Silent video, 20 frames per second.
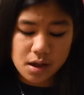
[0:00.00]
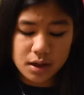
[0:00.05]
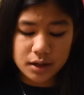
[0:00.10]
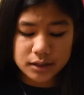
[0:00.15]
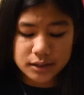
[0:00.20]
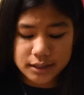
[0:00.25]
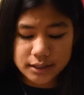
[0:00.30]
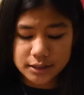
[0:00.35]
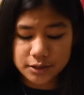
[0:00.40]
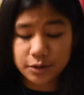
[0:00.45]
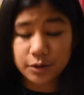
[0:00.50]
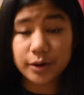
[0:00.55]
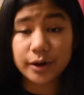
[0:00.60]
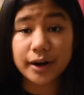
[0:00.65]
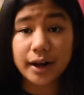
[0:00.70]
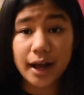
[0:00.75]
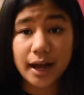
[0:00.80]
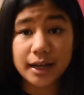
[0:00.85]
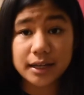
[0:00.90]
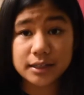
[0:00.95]
Discord,
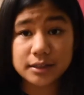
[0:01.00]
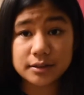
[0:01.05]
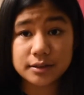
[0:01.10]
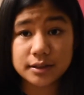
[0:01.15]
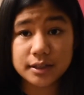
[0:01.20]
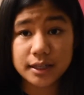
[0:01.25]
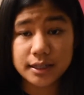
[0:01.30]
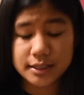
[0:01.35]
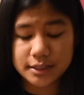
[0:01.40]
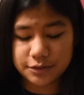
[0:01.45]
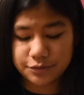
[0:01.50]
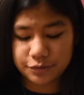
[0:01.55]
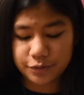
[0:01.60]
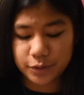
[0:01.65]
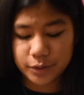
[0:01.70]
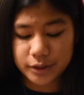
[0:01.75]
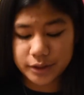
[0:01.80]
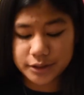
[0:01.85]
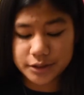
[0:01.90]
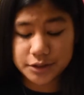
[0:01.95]
I use this
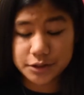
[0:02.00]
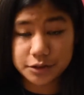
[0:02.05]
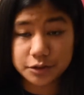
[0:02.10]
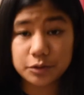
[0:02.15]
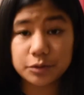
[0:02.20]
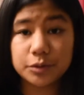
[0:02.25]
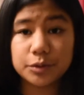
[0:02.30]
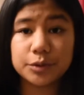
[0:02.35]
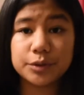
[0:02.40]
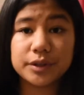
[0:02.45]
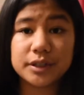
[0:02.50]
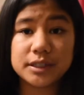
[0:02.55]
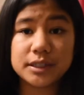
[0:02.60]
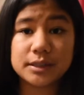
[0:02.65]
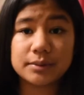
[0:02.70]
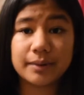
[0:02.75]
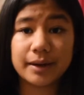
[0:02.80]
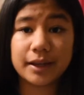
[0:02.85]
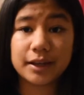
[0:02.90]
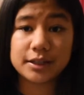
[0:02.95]
for school. This is
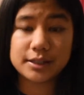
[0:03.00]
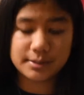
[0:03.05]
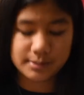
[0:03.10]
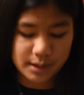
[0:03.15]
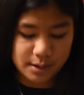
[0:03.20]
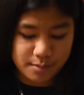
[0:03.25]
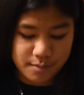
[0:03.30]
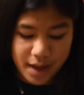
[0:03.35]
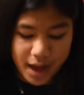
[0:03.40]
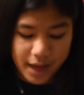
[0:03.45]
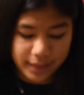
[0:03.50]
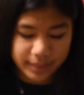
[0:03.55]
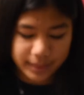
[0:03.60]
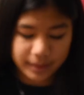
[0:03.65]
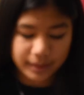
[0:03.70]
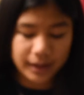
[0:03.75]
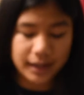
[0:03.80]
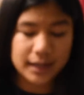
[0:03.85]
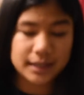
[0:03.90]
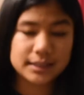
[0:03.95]
what I use in my math
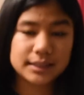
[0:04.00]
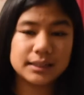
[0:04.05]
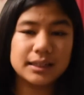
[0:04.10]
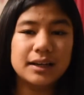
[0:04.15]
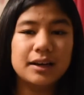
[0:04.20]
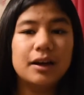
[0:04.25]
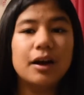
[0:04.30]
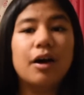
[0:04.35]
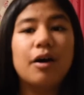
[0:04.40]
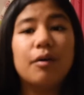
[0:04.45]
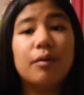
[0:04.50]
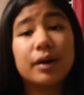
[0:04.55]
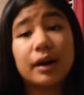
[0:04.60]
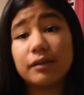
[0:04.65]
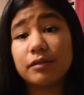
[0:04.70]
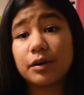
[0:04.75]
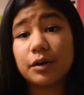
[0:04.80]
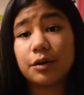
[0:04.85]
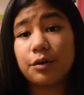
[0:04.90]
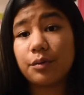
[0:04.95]
class
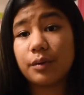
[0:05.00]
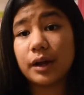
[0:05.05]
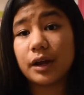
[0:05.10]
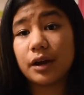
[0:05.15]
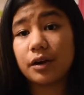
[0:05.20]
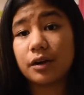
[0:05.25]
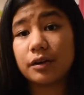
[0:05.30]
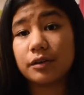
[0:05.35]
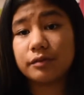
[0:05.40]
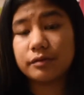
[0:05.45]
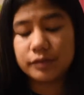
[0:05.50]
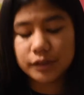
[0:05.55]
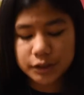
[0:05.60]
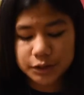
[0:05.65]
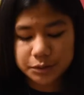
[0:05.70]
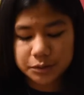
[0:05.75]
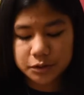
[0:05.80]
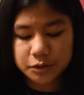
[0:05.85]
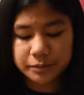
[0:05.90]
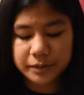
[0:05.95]
whenever we are
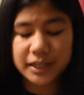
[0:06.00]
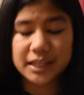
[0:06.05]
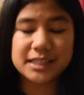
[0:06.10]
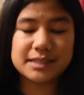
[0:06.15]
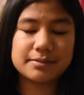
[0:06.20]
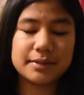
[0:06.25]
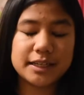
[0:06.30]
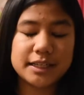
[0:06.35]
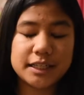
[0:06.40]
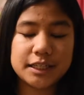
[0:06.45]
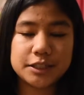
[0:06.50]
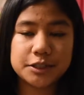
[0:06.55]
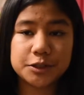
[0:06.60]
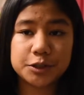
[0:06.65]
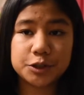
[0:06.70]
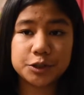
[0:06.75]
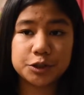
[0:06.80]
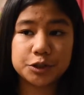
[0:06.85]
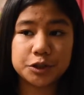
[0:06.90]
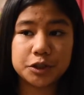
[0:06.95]
virtual because my
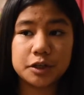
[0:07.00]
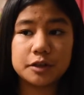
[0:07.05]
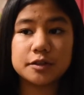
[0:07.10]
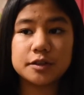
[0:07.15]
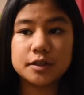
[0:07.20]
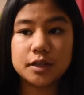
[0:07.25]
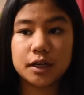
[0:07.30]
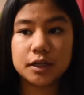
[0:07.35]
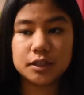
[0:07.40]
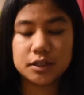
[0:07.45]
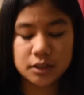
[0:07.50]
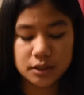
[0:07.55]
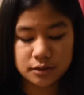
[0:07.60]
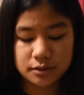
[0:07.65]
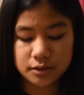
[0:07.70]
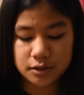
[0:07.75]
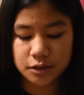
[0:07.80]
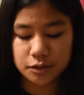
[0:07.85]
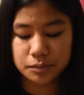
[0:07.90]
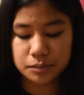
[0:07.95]
teacher chose not to use
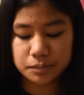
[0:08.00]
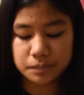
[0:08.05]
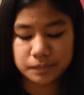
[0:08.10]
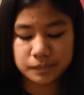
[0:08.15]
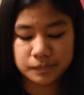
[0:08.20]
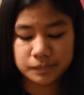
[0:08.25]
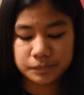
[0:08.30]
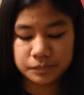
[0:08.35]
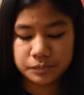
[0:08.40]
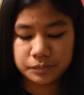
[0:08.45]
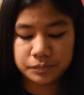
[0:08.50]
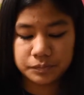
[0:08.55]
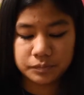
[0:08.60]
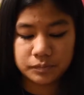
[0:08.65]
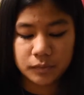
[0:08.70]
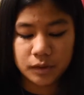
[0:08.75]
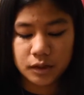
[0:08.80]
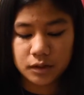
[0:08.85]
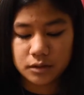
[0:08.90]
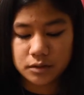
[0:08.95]
Zoom.
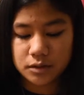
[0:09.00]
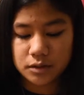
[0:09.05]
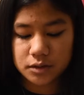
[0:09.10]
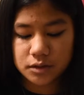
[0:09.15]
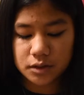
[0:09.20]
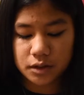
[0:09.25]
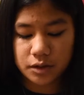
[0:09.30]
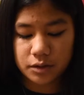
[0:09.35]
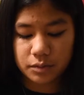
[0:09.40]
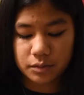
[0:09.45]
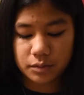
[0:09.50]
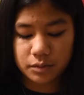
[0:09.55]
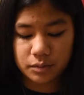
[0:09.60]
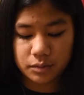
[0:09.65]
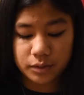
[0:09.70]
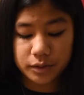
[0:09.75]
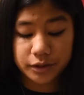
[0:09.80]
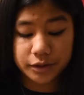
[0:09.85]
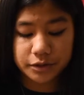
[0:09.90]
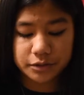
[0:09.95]
So
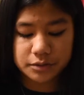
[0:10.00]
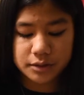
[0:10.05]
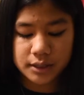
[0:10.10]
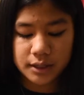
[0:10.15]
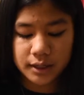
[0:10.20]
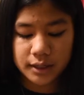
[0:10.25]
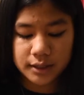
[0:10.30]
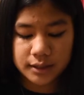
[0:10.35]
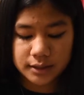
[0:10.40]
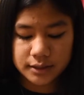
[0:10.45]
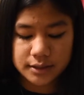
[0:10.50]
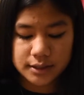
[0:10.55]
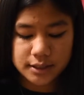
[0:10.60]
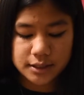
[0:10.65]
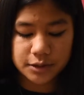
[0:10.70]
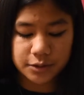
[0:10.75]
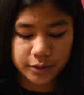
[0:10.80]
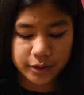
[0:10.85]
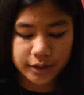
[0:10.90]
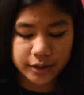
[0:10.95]
we're using
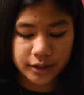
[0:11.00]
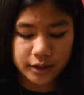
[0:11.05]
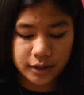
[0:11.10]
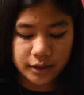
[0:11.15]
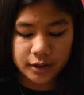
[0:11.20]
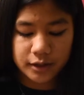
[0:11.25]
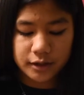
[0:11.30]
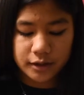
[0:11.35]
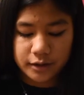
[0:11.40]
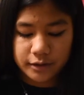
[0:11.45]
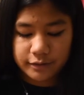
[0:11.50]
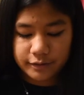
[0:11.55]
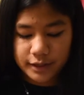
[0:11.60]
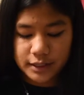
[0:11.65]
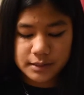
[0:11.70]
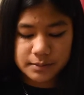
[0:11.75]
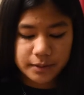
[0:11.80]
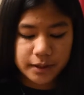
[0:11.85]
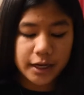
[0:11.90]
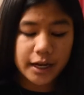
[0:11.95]
Discord.
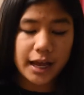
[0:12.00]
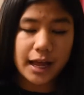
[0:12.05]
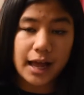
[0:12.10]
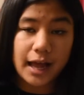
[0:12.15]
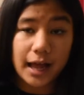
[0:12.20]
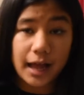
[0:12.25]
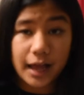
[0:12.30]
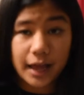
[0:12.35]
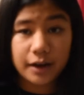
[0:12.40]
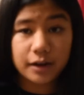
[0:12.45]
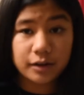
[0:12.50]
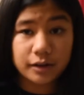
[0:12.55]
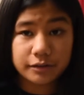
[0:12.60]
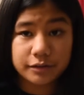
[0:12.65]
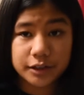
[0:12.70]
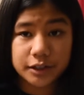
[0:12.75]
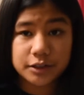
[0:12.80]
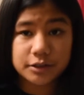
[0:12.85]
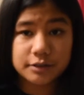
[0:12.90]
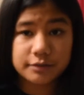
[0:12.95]
Facebook, I don't ever
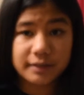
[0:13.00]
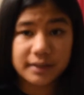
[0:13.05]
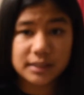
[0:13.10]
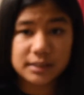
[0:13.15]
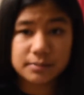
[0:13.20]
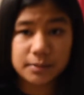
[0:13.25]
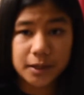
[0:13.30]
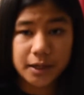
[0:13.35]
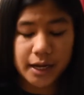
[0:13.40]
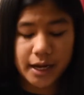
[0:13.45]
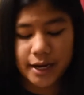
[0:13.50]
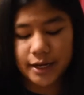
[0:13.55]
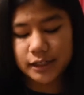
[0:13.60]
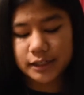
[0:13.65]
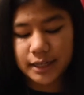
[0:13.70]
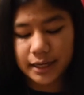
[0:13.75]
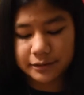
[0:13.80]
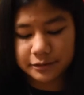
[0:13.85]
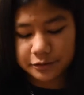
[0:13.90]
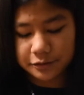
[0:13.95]
use Facebook. I just
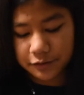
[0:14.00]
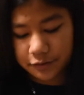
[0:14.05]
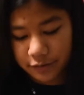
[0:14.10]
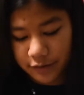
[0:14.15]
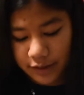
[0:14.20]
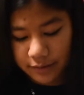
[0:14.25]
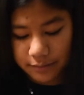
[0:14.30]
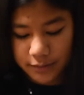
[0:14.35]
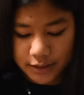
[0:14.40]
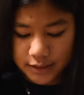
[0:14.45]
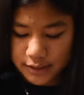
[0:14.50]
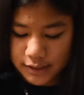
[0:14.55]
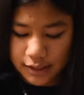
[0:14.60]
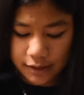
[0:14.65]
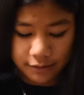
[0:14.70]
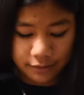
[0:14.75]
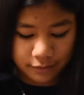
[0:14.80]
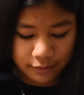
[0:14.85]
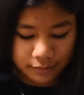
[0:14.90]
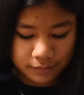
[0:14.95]
have it for family
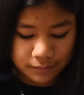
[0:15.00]
stuff.